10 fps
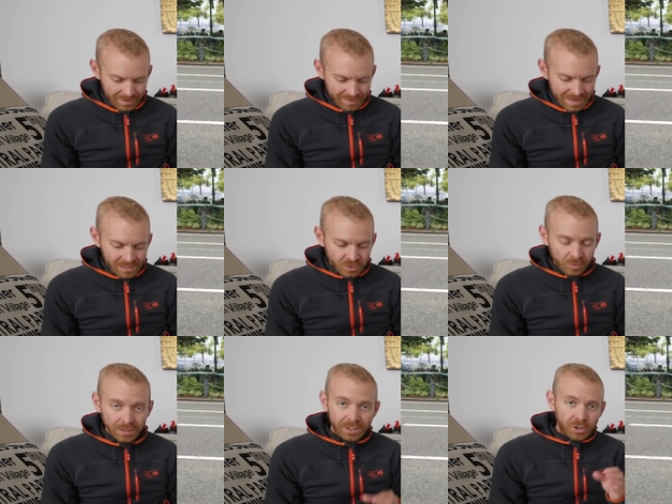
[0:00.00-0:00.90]
And that's
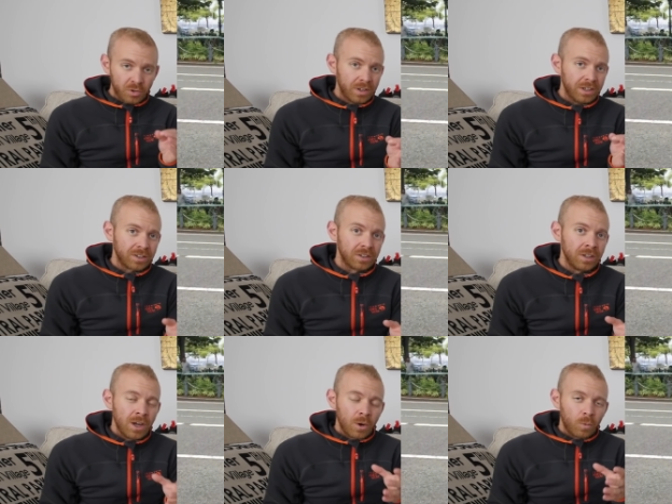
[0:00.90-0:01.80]
really
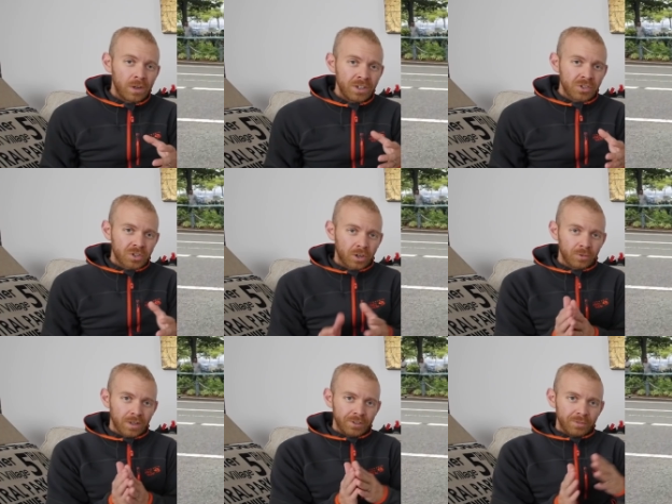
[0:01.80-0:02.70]
critical when you start
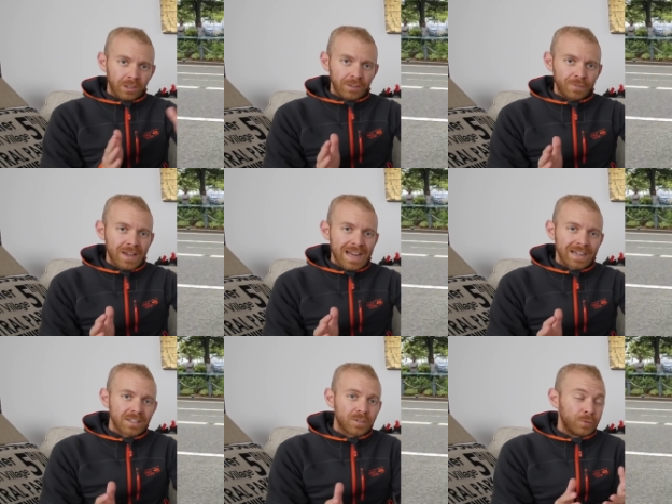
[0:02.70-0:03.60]
running really fast.